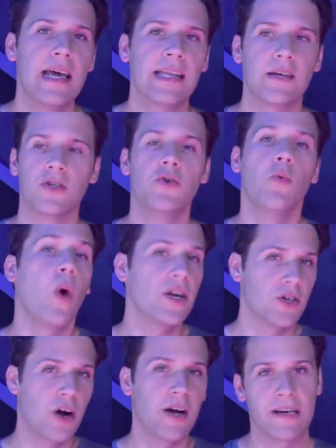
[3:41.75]
they'll do one
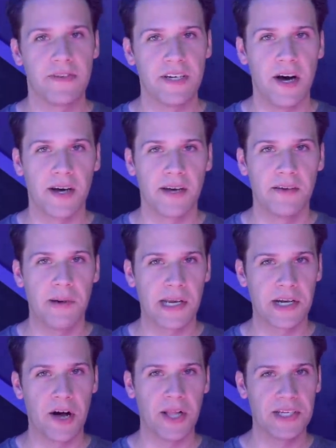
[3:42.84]
drawing of a dog and
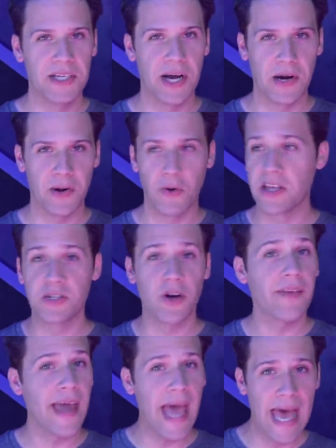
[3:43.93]
call it done, or they draw
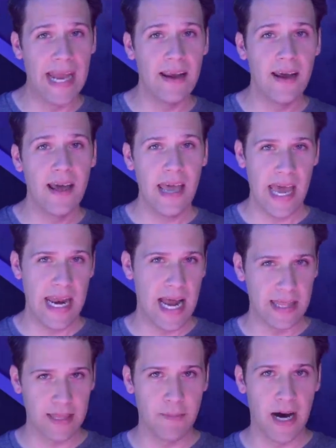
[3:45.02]
the head and
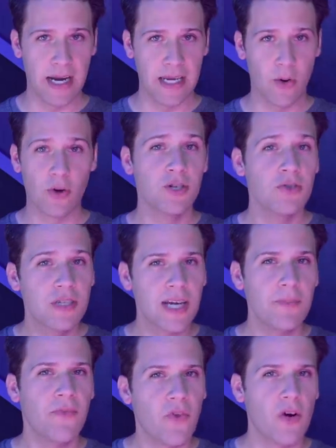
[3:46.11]
not the body, or do
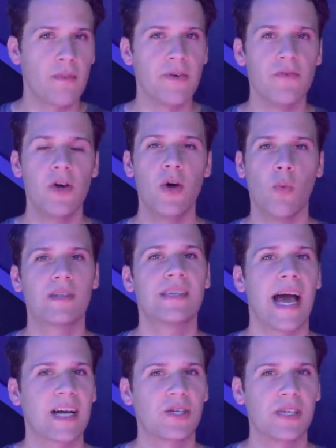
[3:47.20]
some form of what's
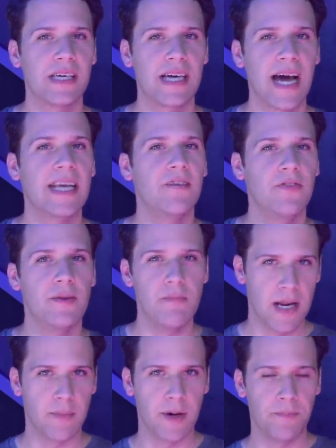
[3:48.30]
actually kind of the
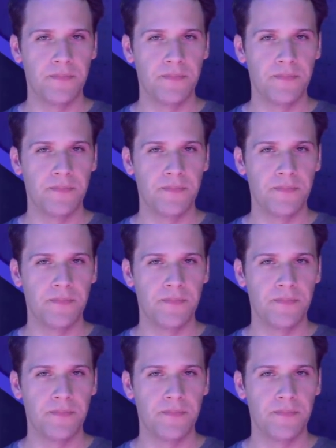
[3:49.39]
minimum.